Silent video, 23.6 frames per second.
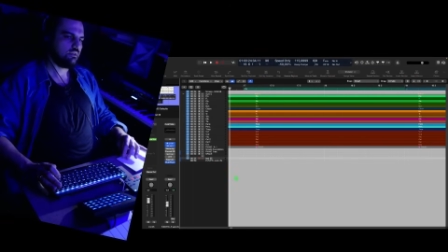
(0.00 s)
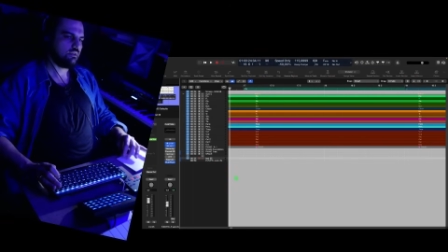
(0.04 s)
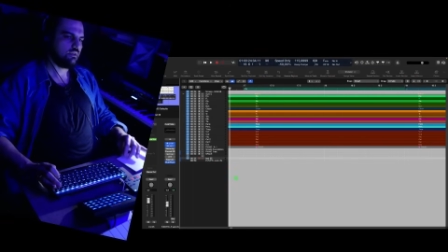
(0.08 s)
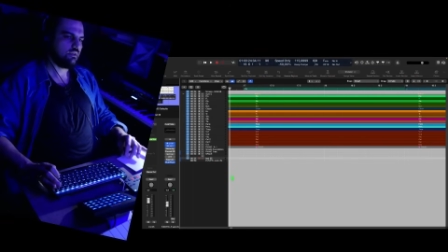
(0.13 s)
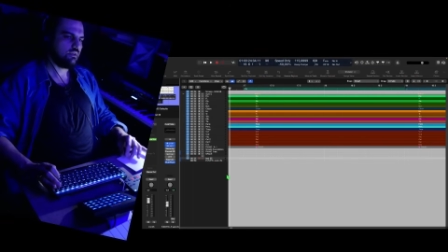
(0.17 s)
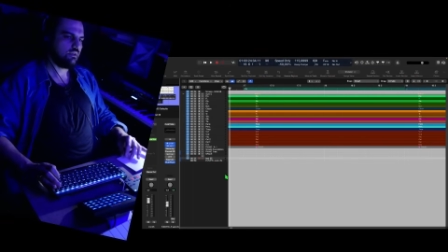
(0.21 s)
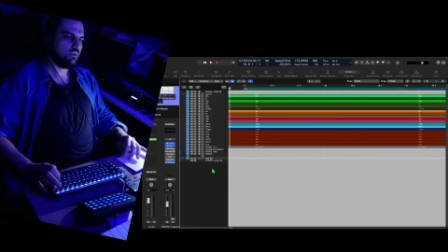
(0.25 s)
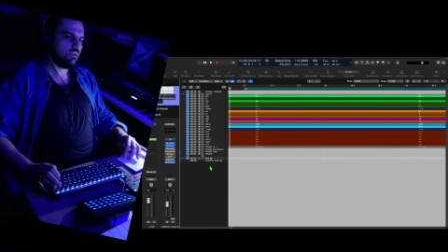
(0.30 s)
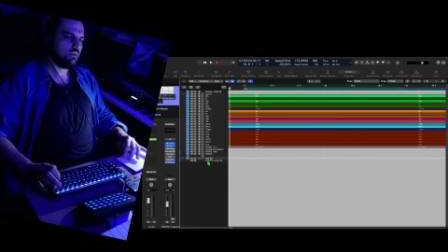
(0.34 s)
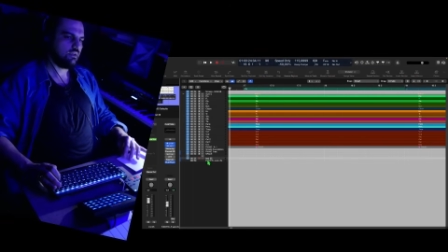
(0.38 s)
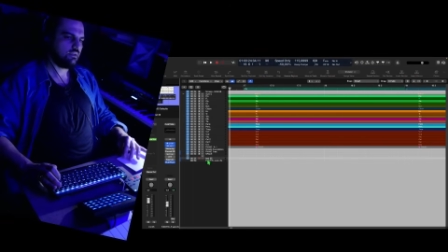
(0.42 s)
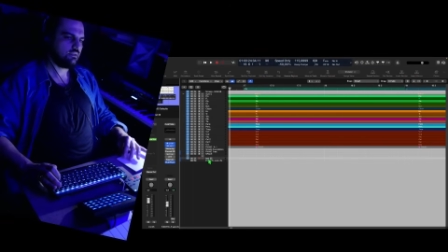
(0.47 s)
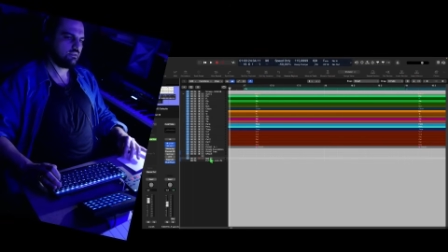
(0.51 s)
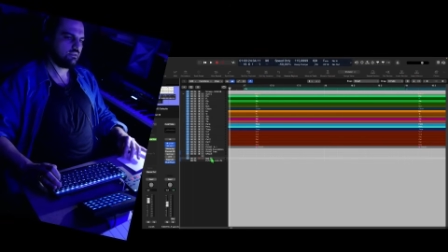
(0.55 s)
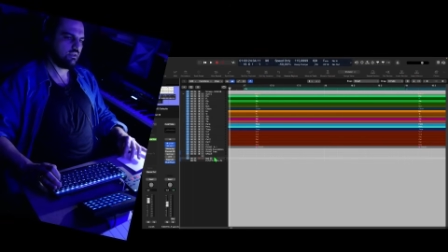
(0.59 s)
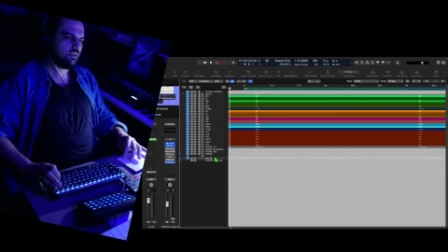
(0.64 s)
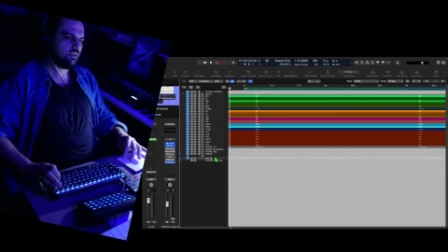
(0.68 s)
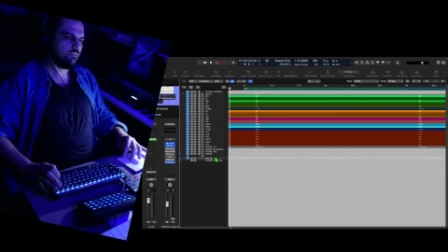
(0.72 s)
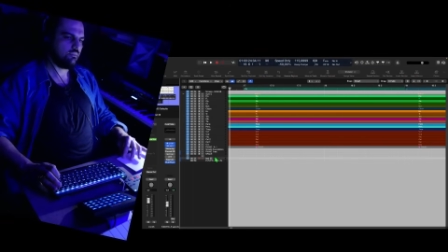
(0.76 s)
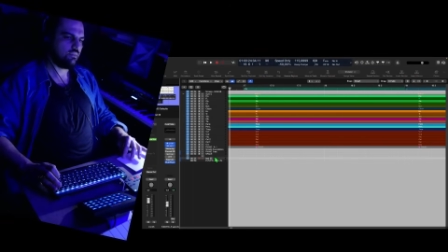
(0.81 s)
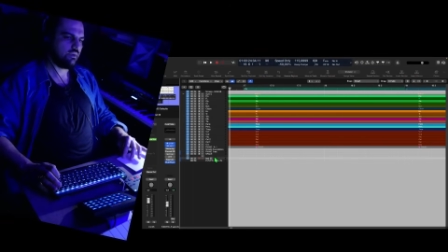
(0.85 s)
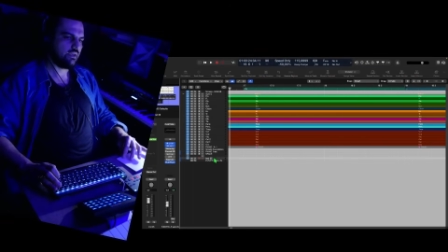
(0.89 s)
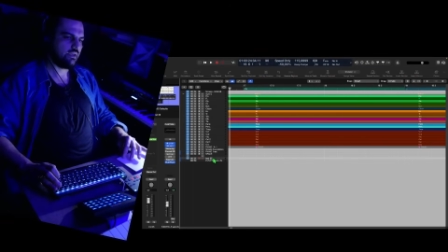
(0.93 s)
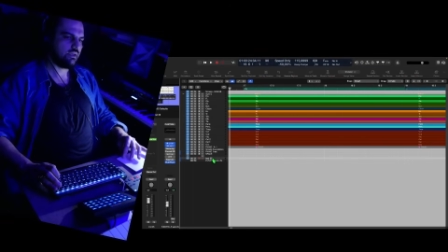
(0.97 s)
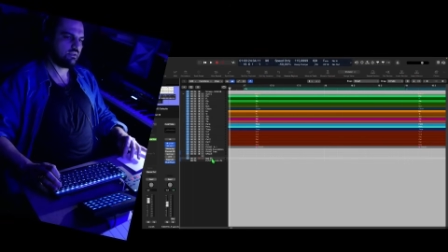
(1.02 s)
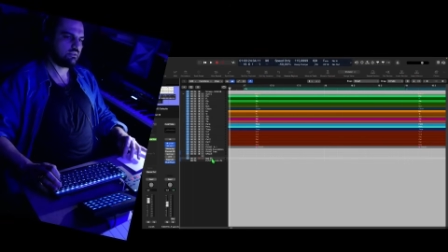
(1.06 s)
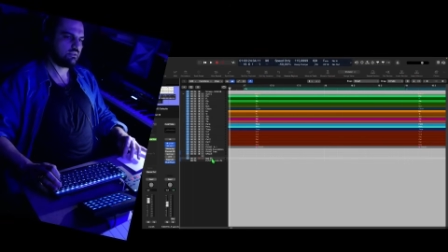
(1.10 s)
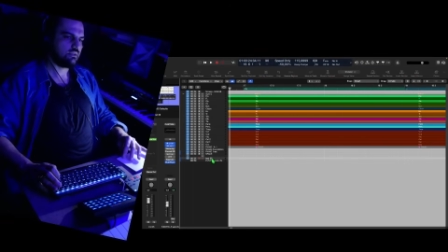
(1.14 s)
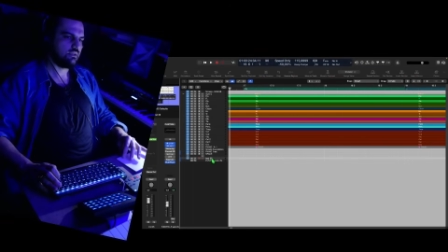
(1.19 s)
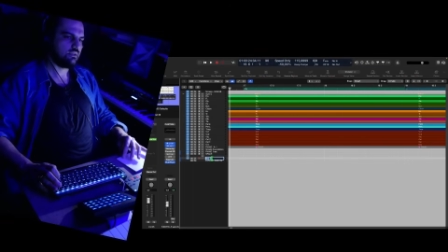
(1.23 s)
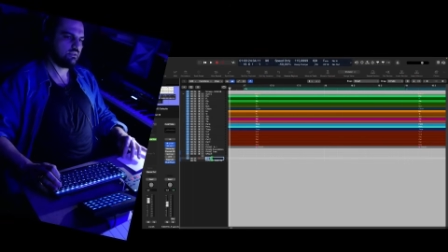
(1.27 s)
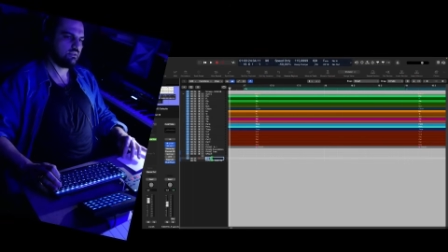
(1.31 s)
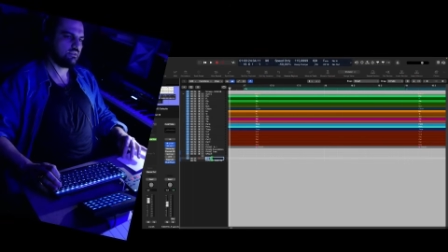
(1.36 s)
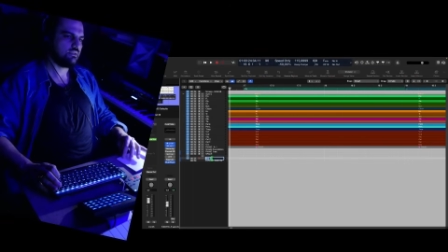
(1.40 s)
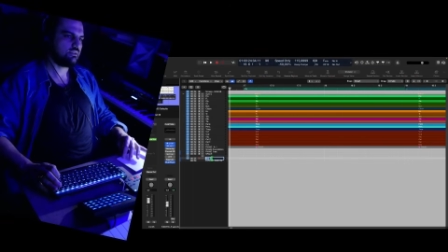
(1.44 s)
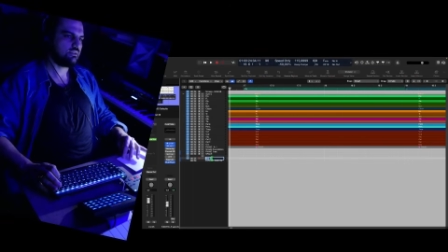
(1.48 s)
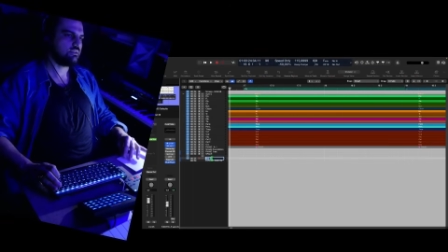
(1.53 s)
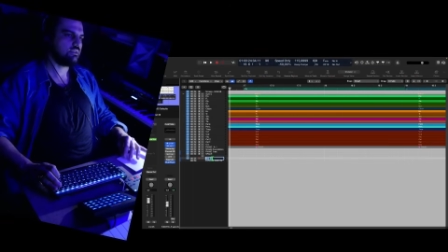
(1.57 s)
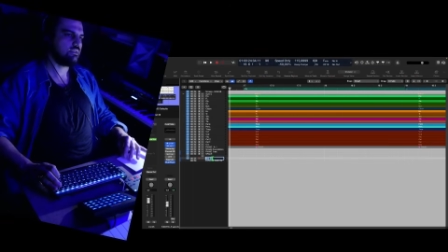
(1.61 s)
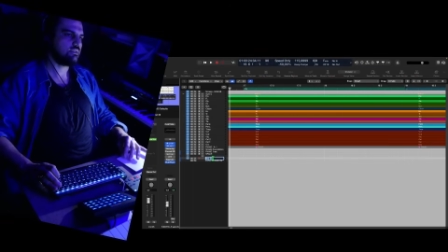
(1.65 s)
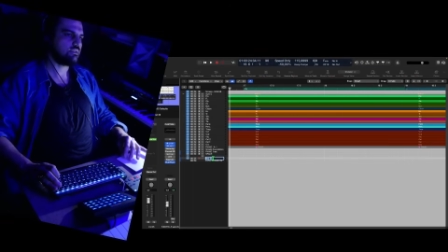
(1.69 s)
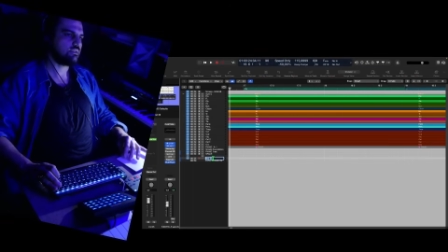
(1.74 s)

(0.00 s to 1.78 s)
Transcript: template. This is